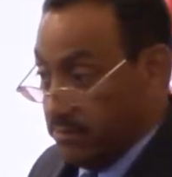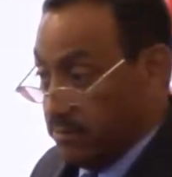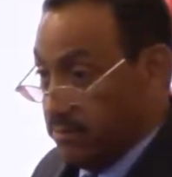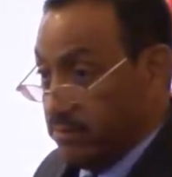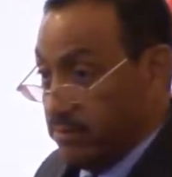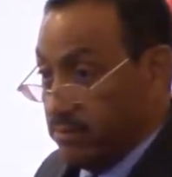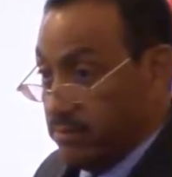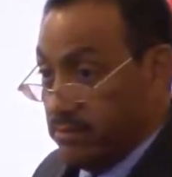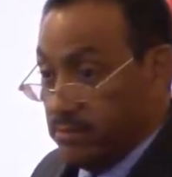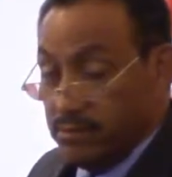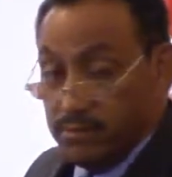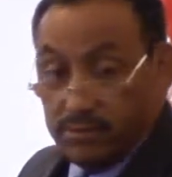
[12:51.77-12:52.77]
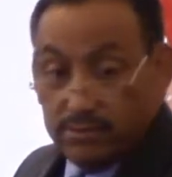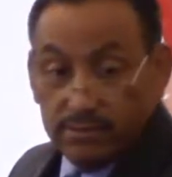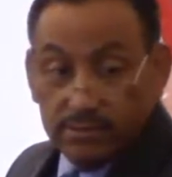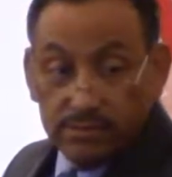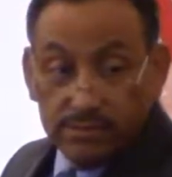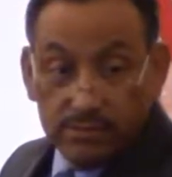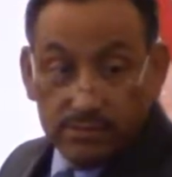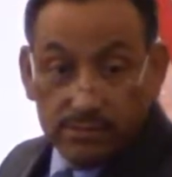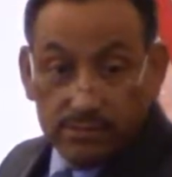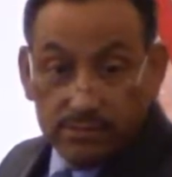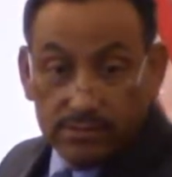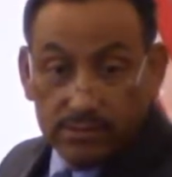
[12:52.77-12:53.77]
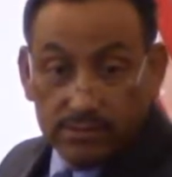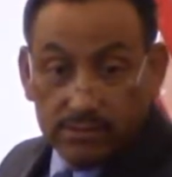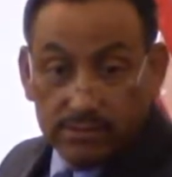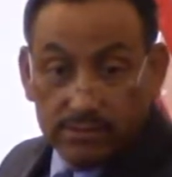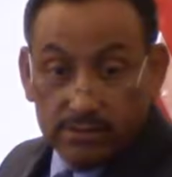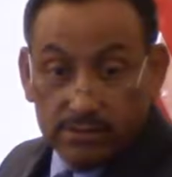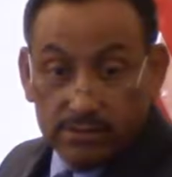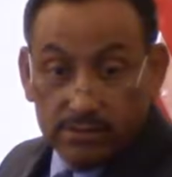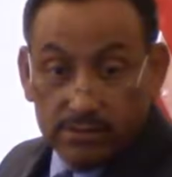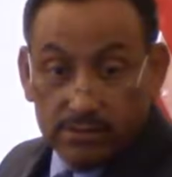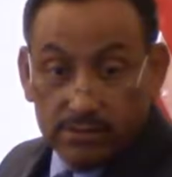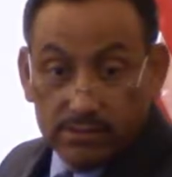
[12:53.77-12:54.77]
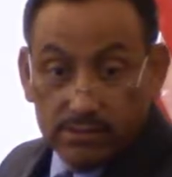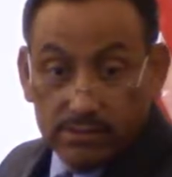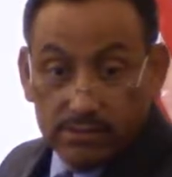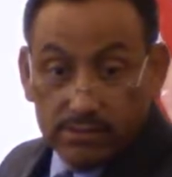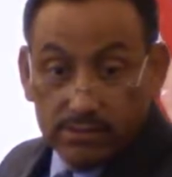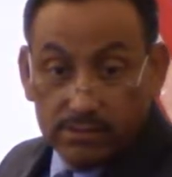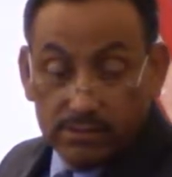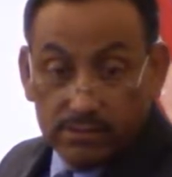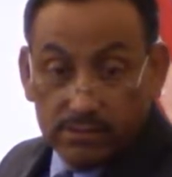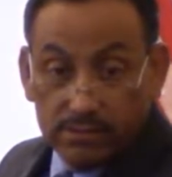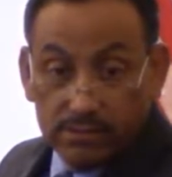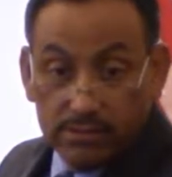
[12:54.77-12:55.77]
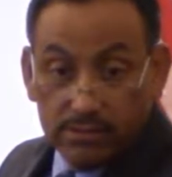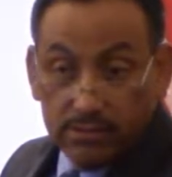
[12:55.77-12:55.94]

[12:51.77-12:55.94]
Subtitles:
No one is speaking in this clip.